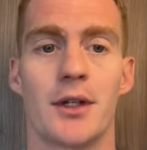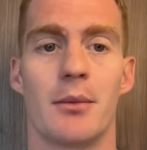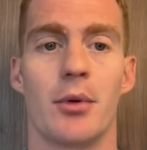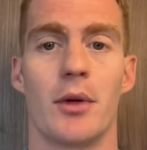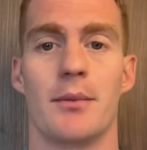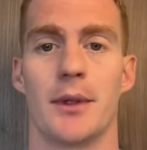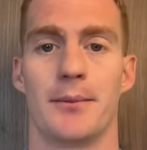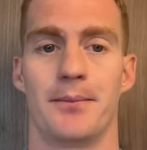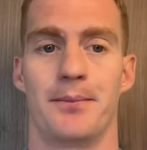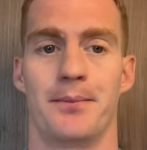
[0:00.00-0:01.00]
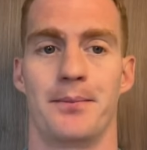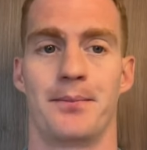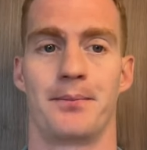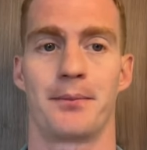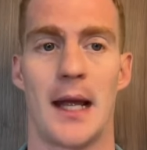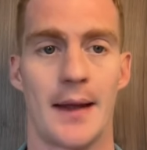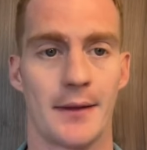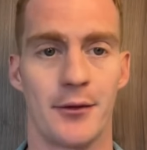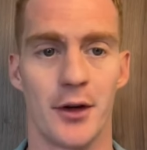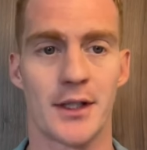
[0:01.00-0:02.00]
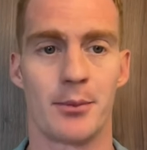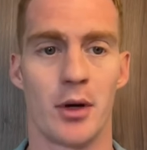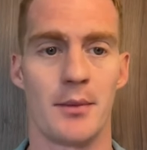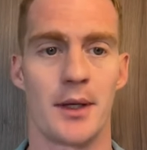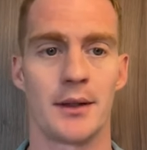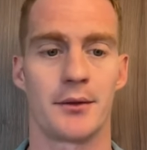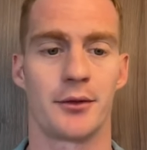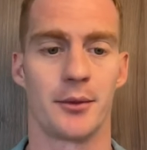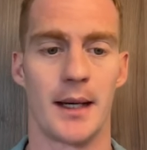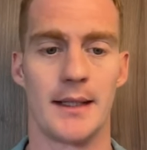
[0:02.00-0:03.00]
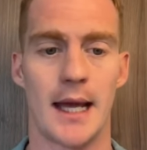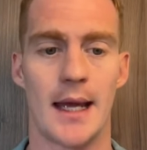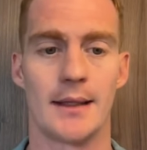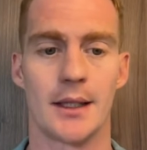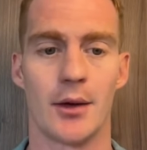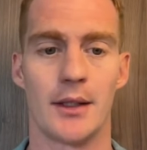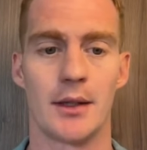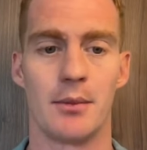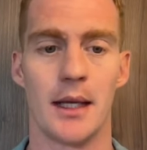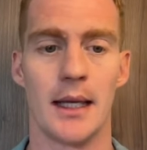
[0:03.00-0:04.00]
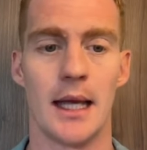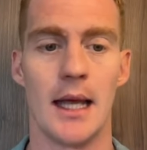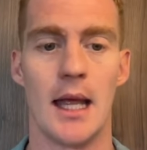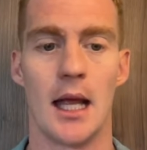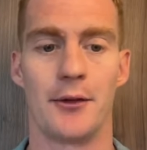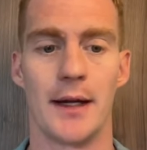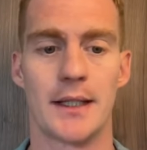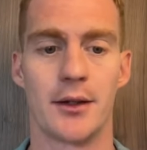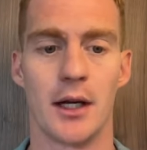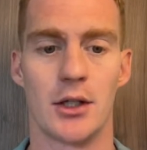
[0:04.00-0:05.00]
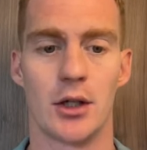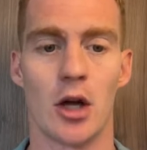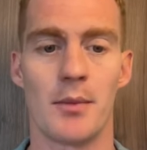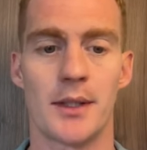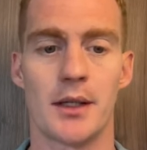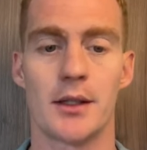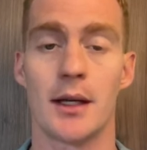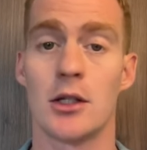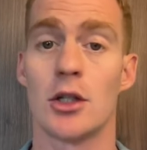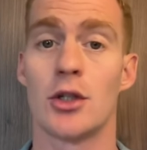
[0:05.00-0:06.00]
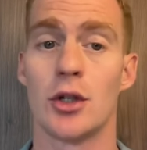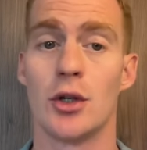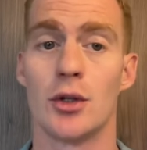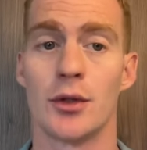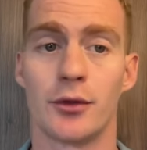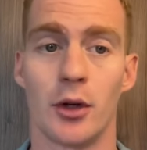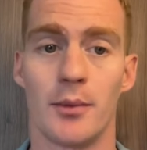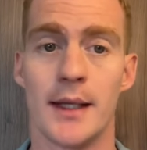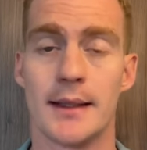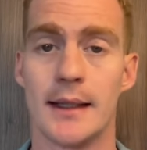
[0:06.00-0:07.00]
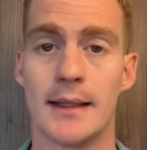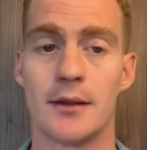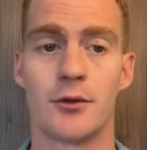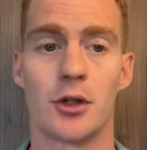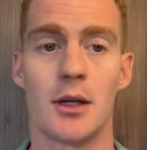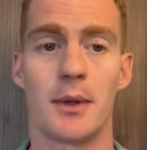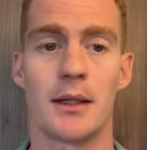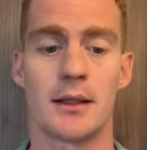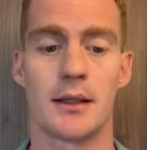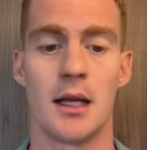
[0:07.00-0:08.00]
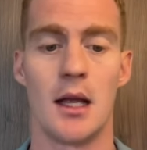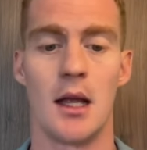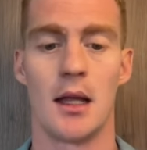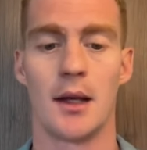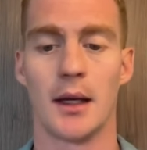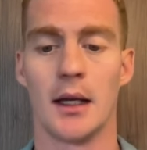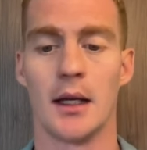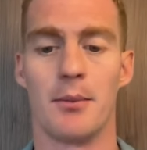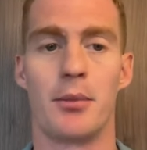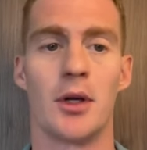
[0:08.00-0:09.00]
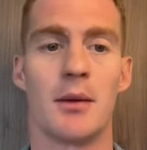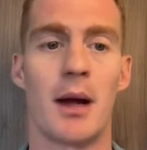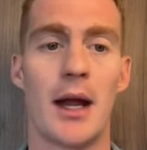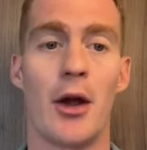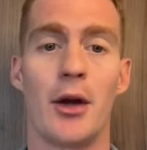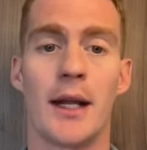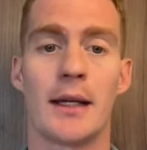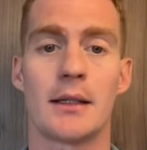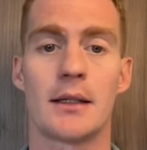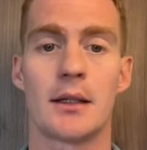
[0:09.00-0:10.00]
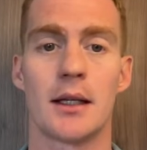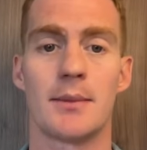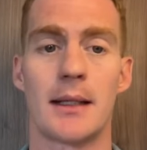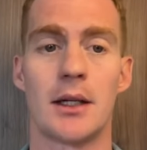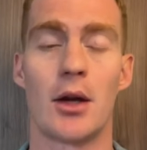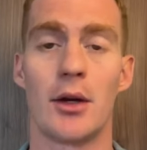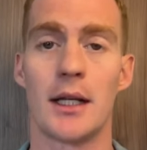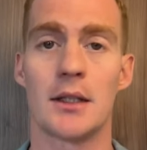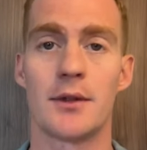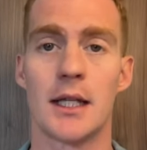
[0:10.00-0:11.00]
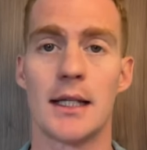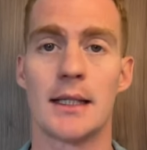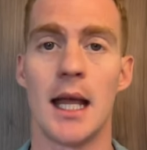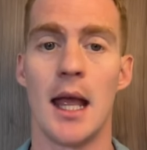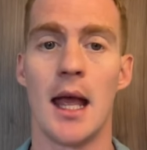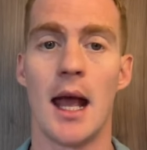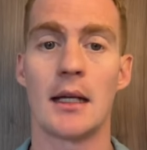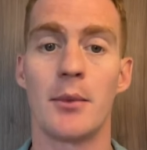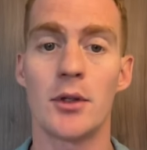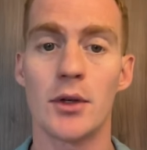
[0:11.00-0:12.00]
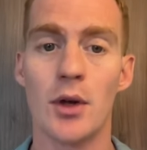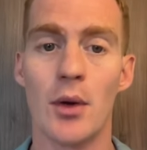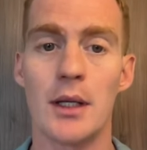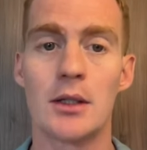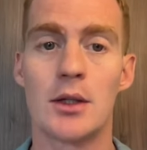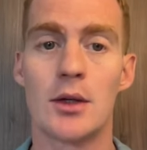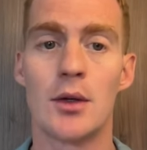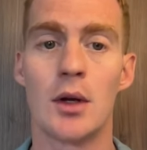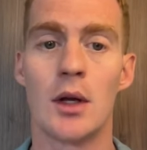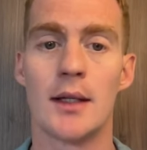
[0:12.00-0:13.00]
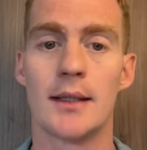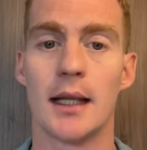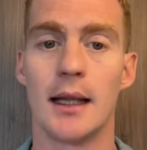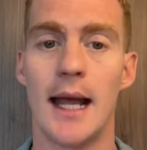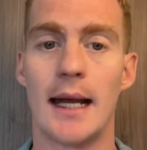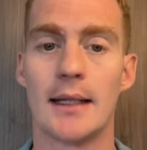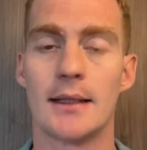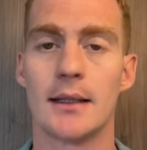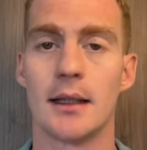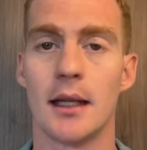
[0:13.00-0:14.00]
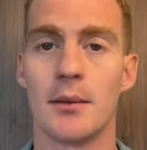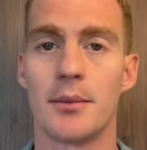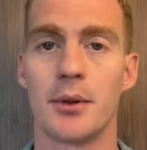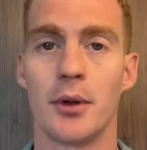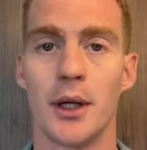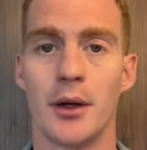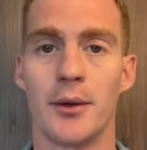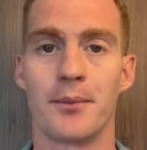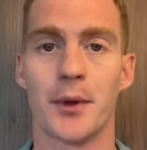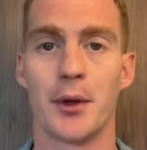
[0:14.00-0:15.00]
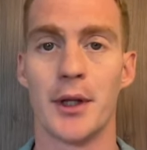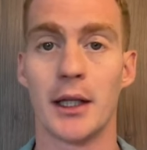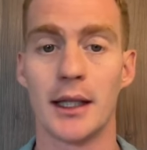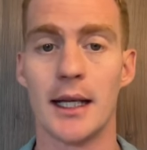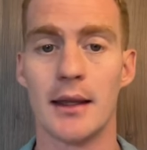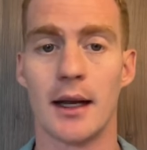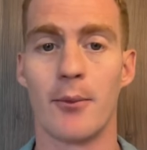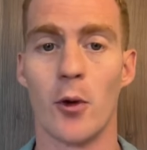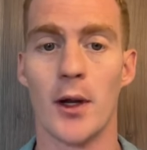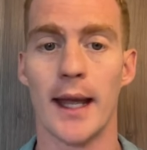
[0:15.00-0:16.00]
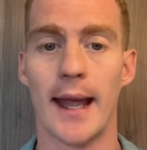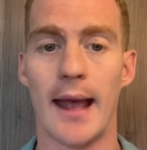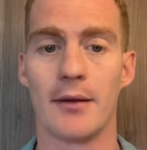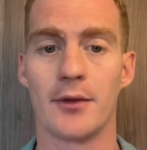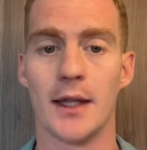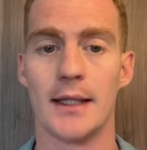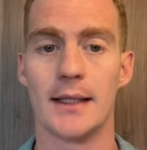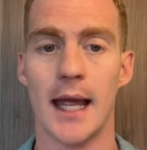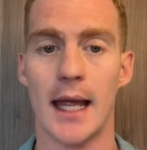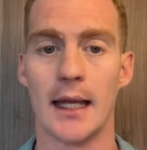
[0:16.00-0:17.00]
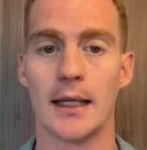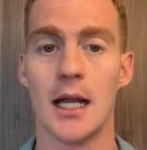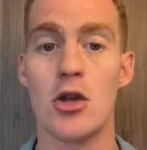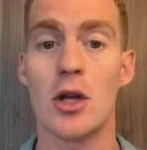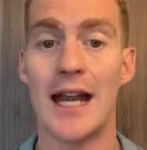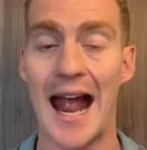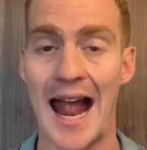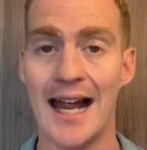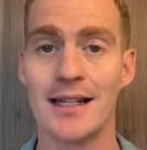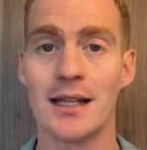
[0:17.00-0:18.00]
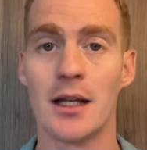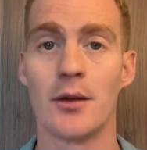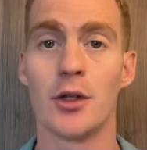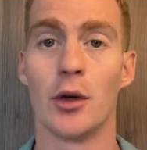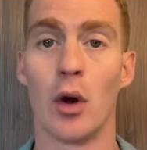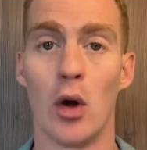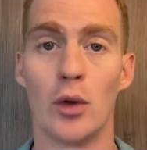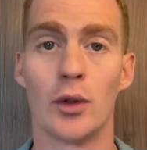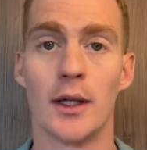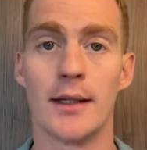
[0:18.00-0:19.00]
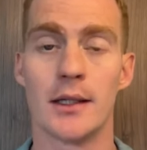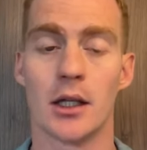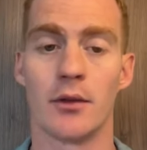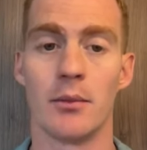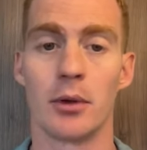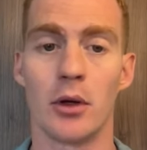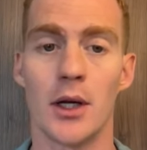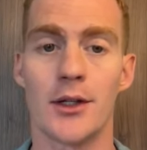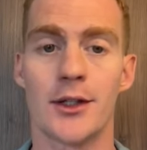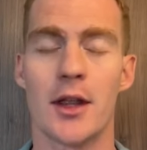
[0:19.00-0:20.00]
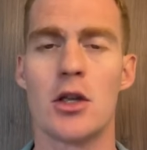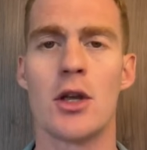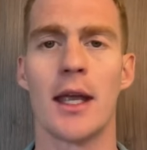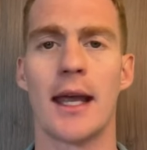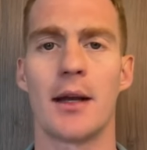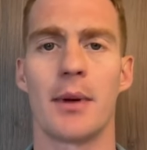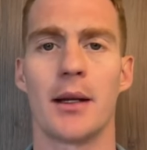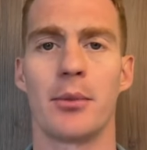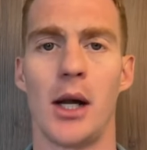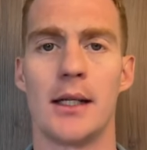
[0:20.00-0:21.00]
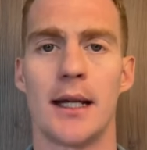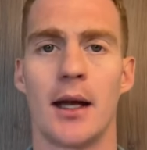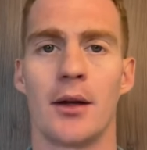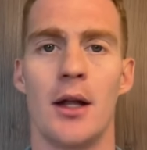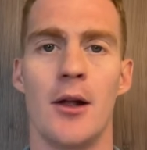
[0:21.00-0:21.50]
appointment. Now, the first appointment for my day is going to be a restoration composite, so I can just choose from this list of treatments. I'm going to put in my earnings, expected earnings for this, and I'm also going to select the employer or the clinic that I'm working at for this day. Now, you can add your own list of employers so that you can get a better breakdown